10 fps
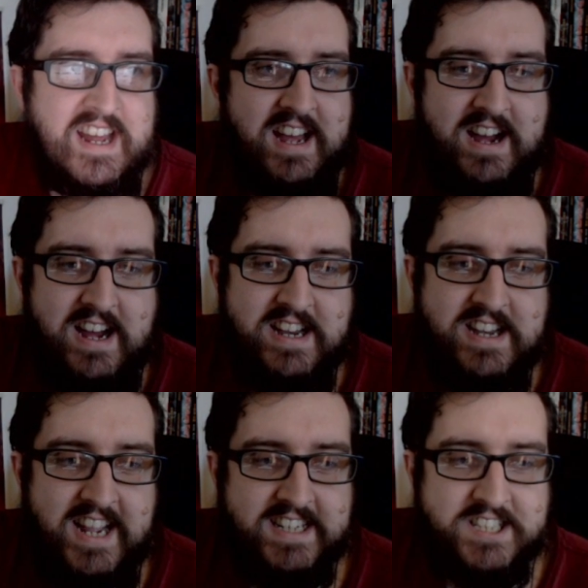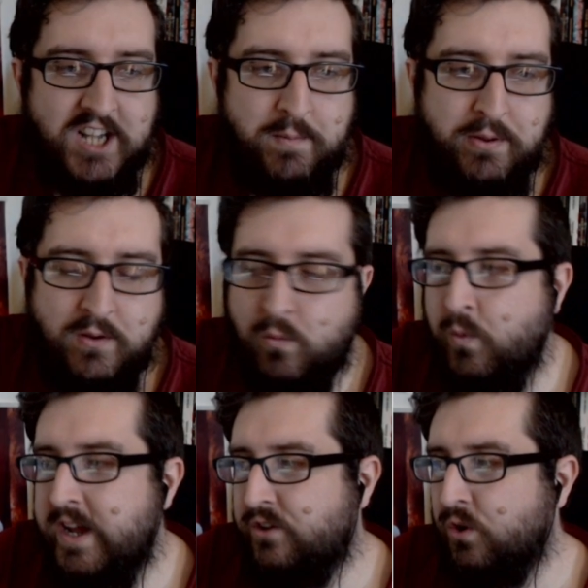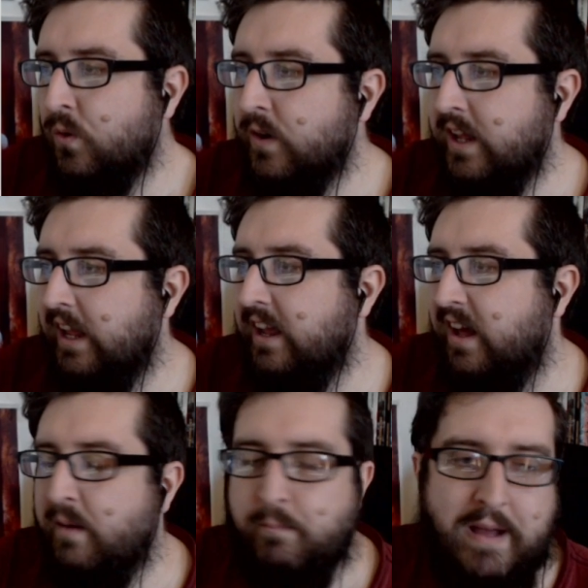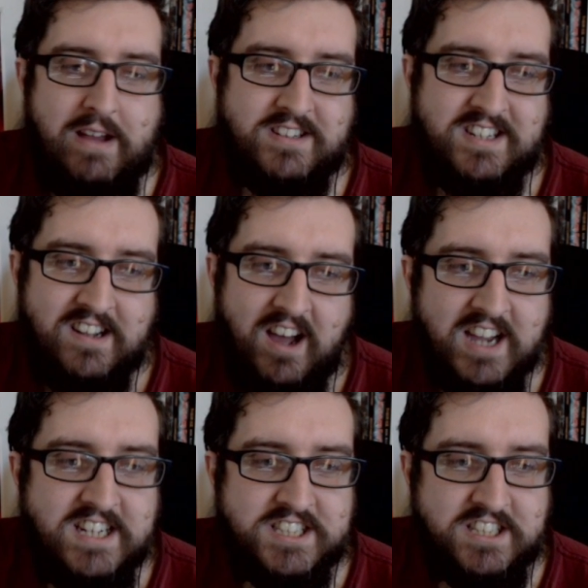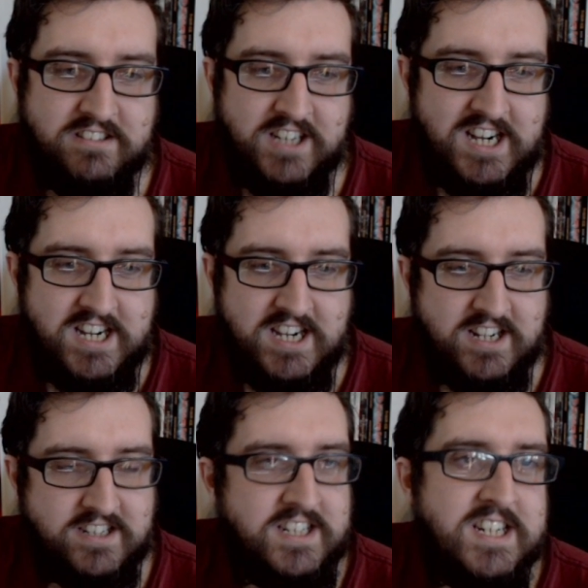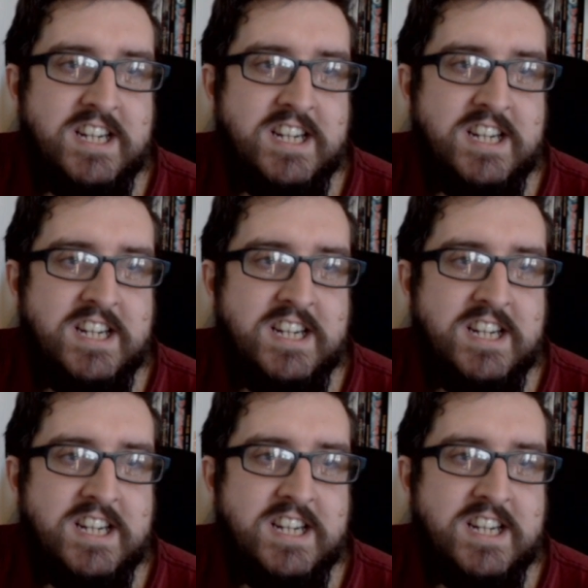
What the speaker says: that. Next up, we're talking about Isengard.